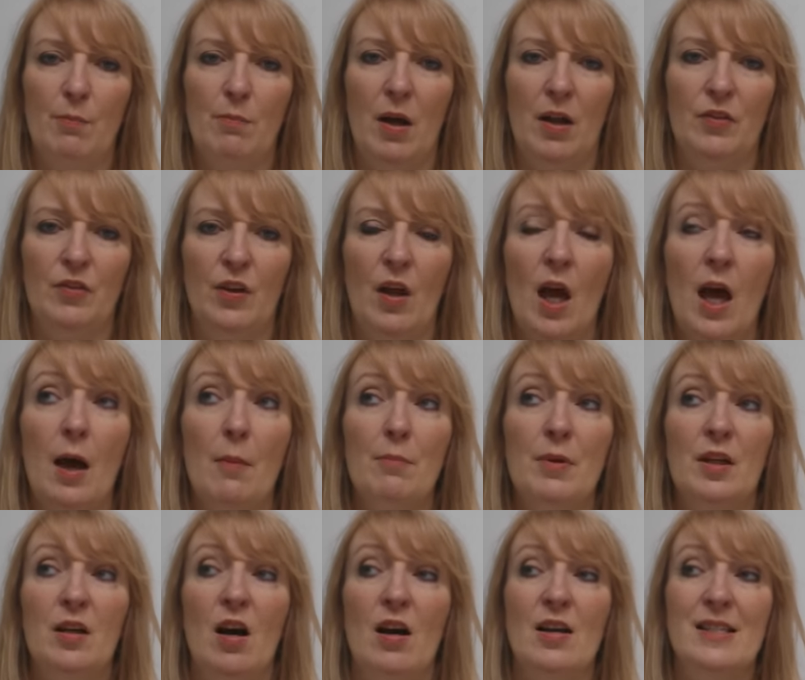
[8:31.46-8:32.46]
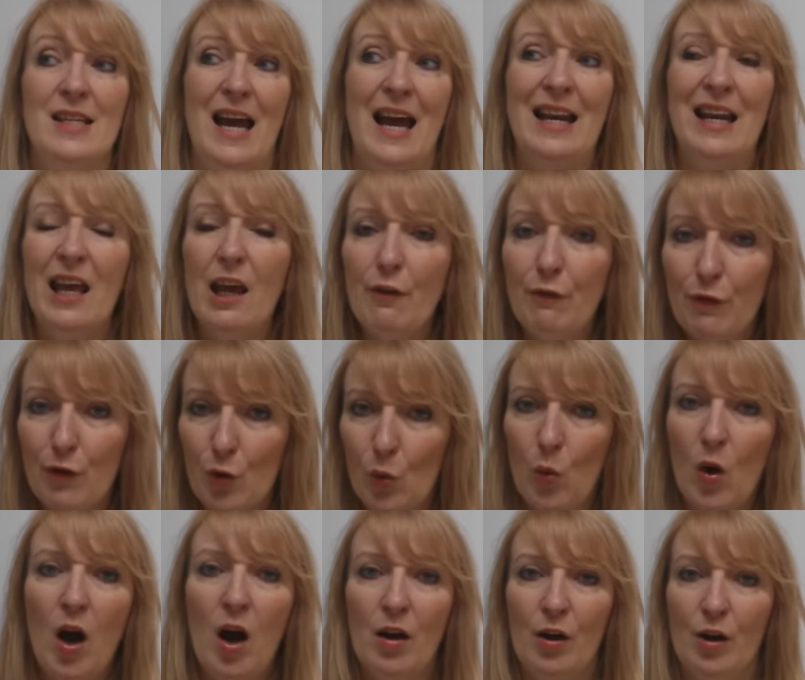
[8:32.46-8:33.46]
month, because, and if
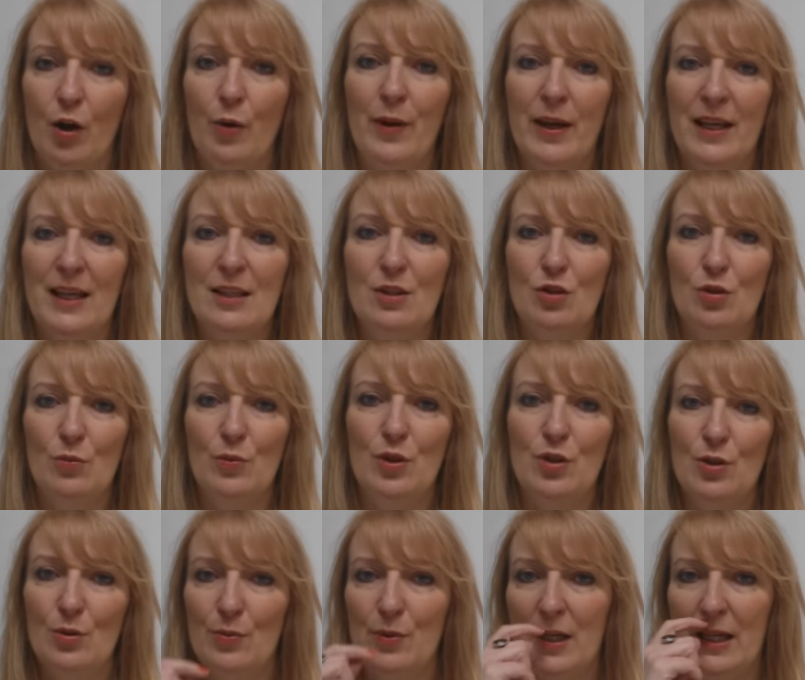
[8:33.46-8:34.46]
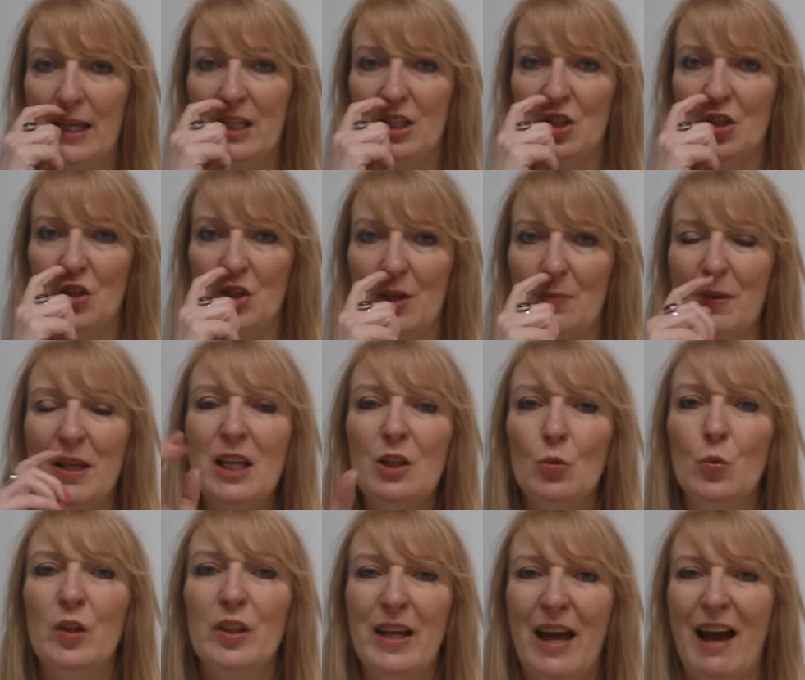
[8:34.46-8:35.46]
you are going into a new relationship,
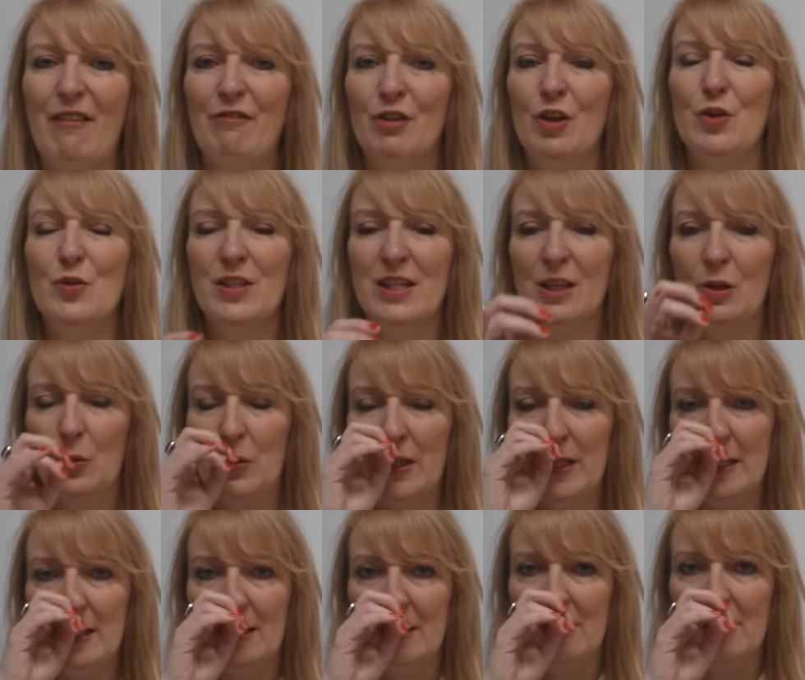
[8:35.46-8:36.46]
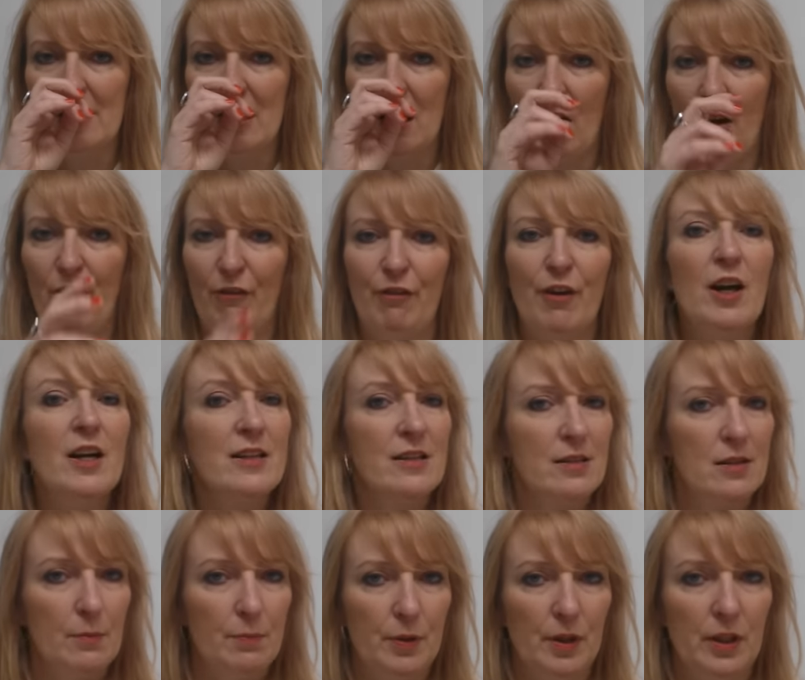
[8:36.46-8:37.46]
it will have those ingredients of
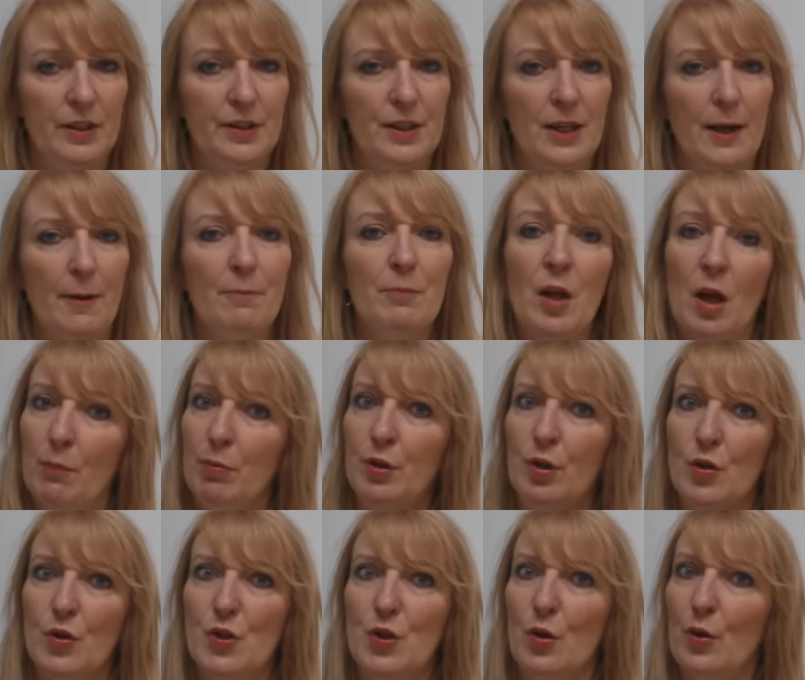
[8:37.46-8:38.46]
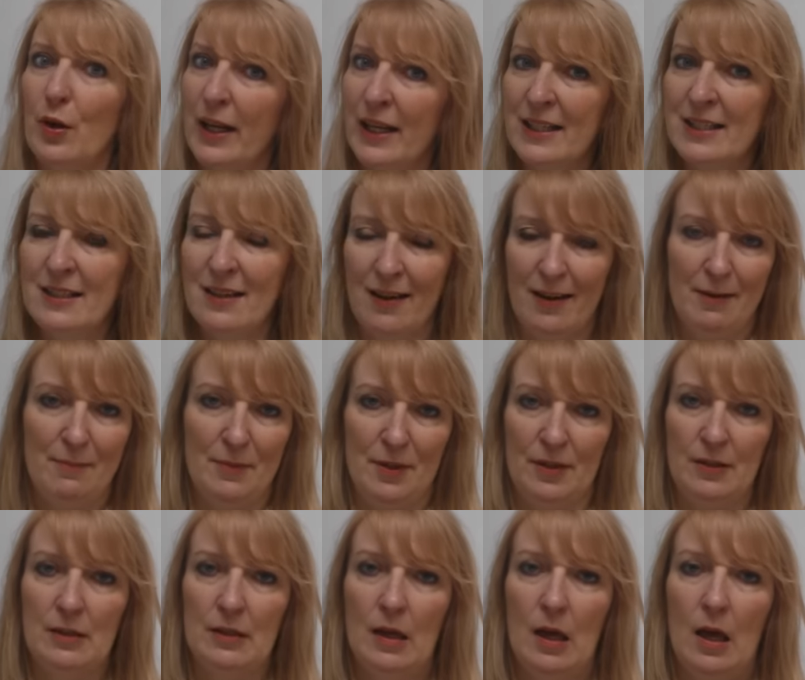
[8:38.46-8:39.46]
stability, but also
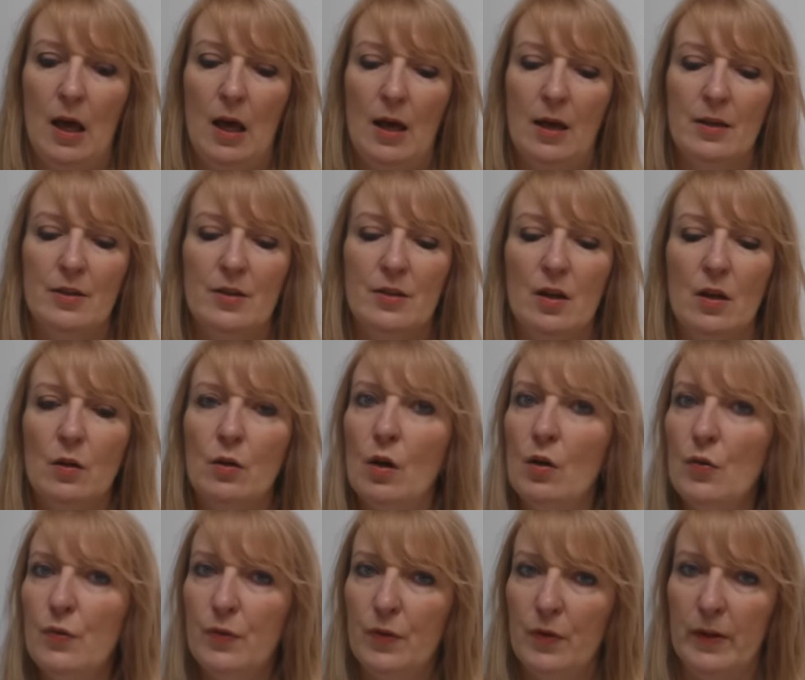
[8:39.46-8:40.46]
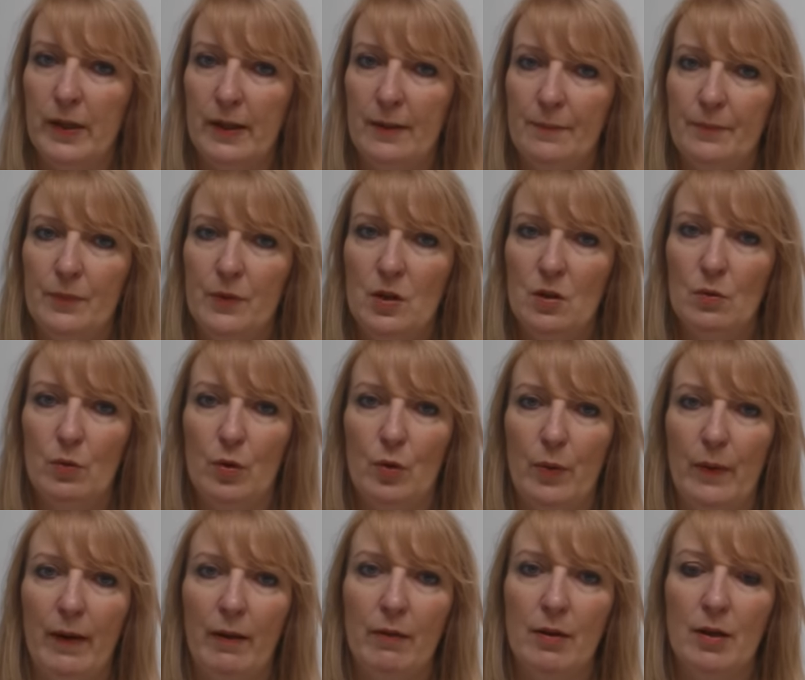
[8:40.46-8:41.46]
excitement. So go for it, you
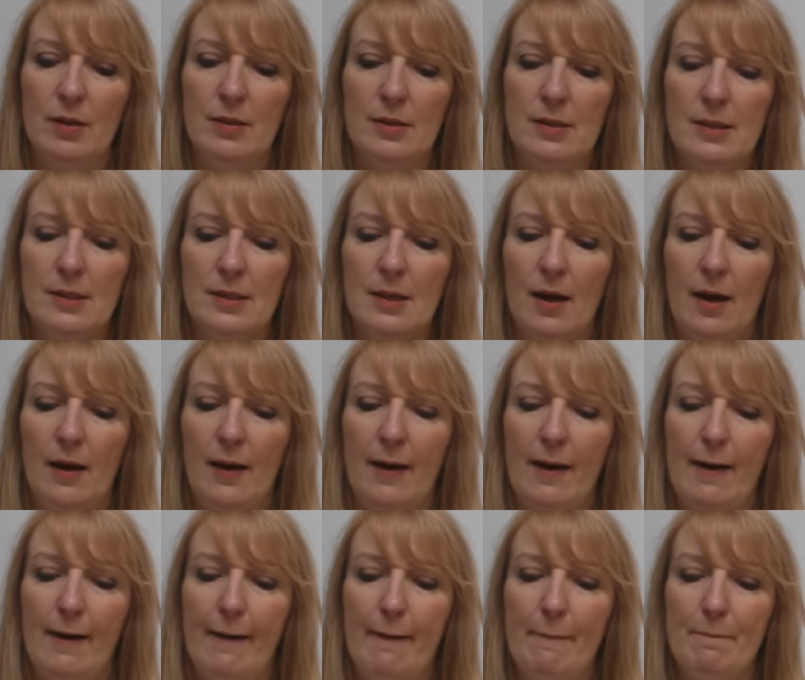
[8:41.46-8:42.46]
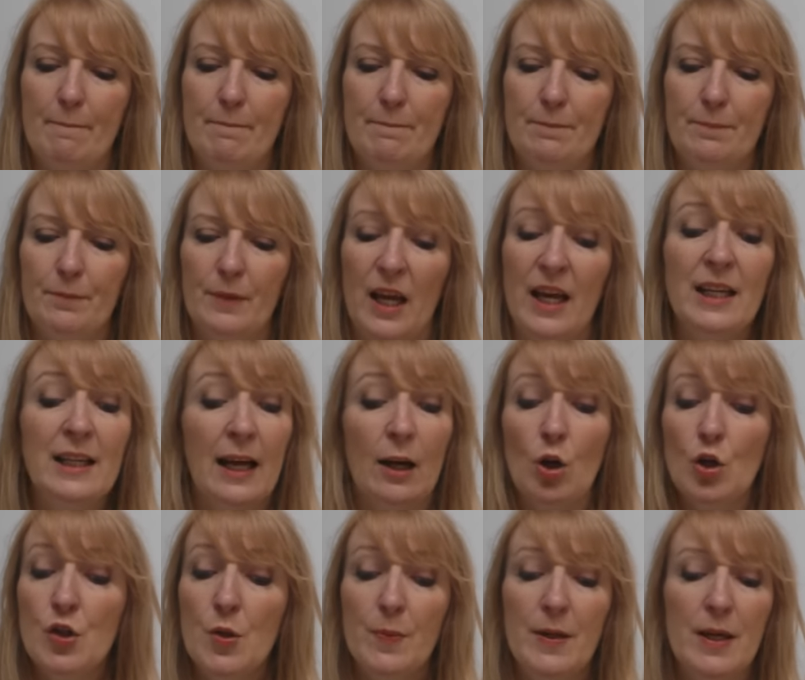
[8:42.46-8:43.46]
Aquarians. It can
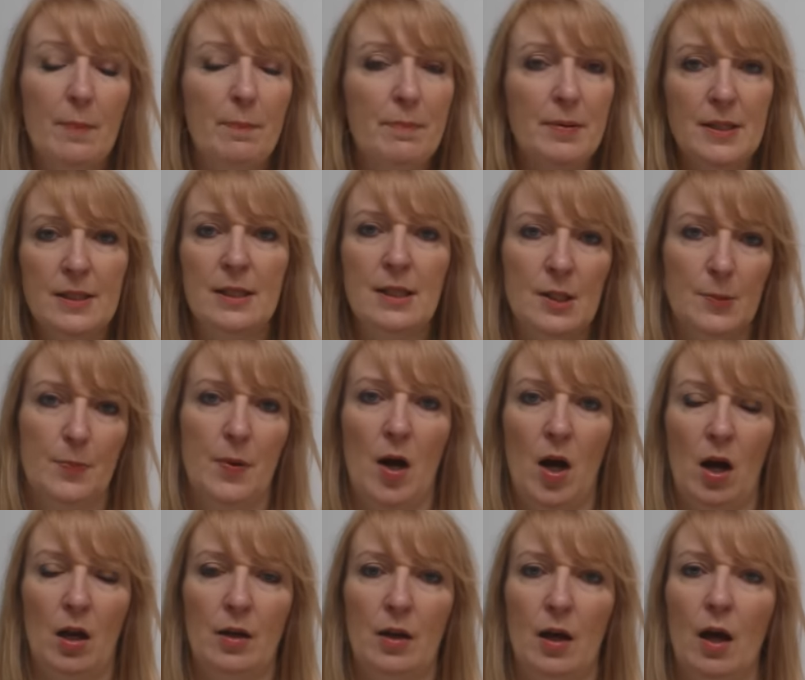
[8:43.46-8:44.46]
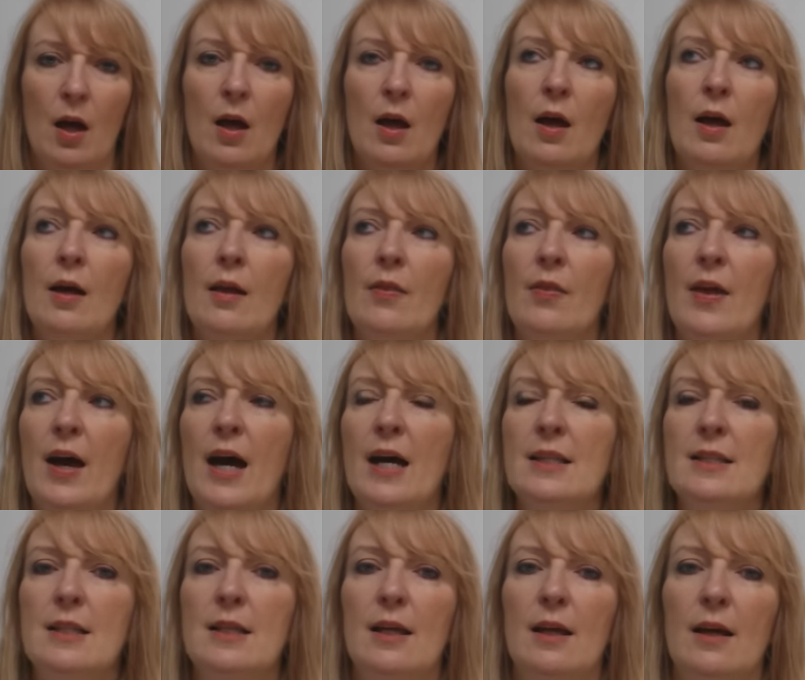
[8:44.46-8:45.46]
also be a business partner
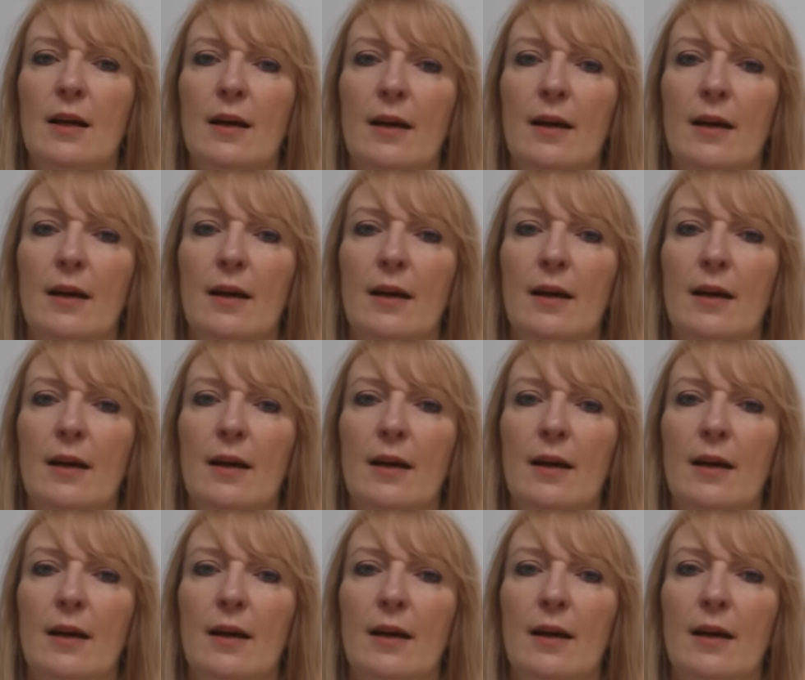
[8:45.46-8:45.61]
that,